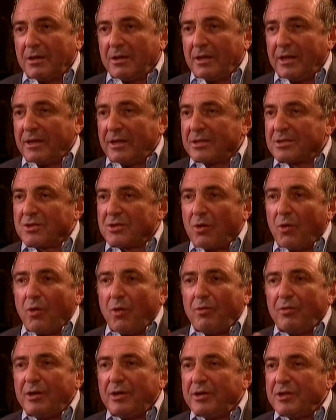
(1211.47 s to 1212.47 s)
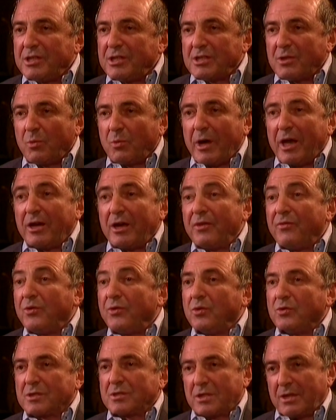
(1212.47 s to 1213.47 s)
And that's only reason why I
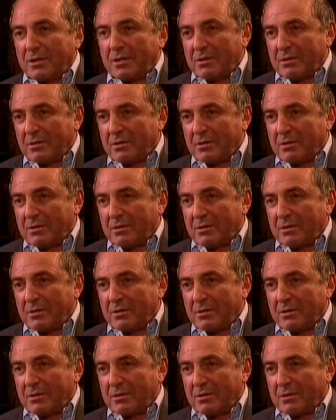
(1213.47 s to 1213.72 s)
refused that.